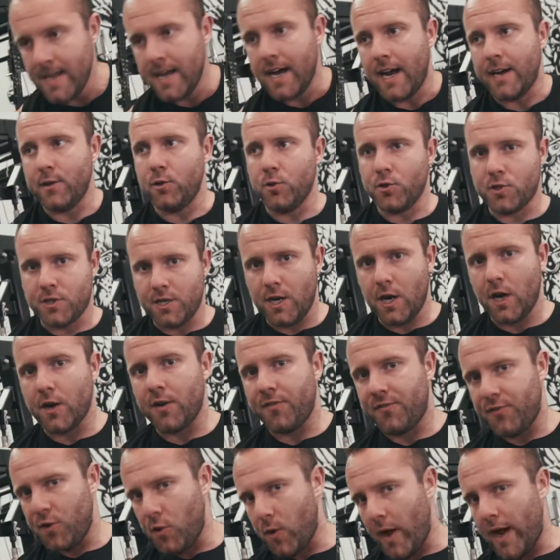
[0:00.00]
and you'll see it on a
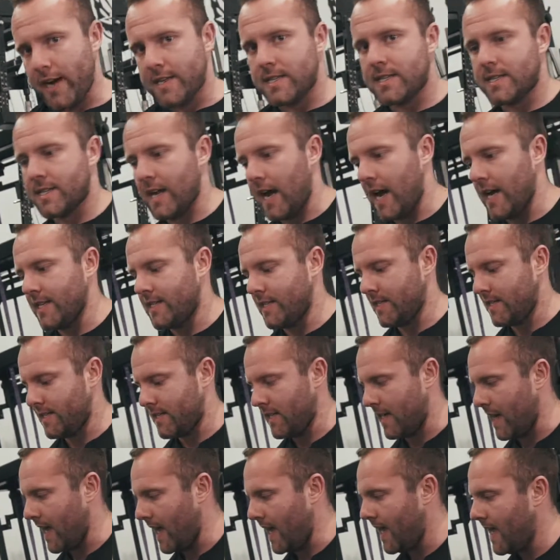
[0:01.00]
few exercises
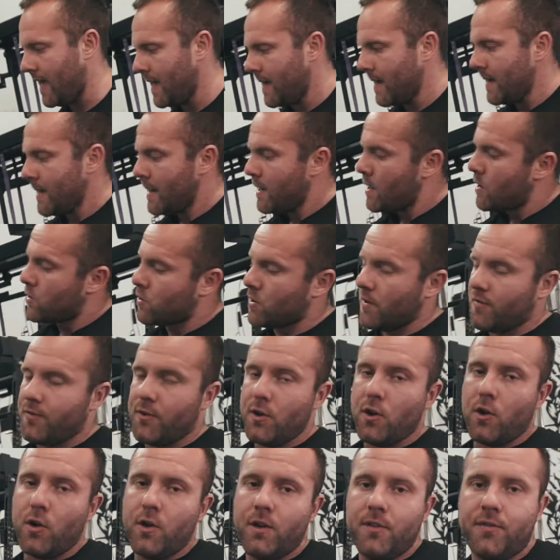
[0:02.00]
today. So
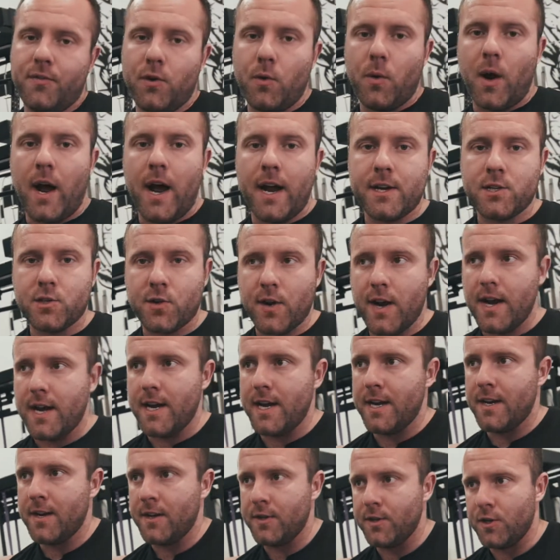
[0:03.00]
if you are
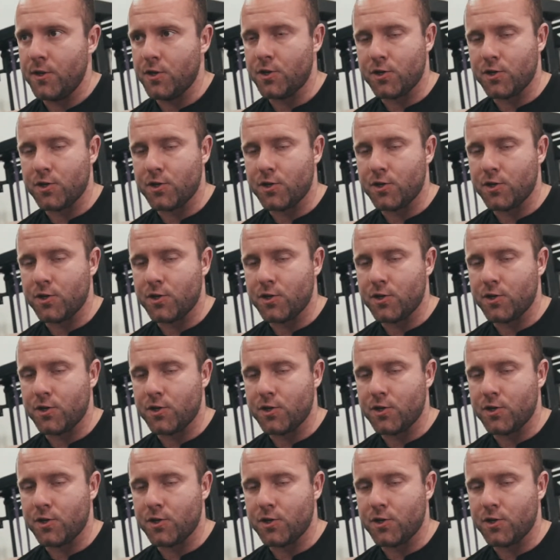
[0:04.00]
training and you're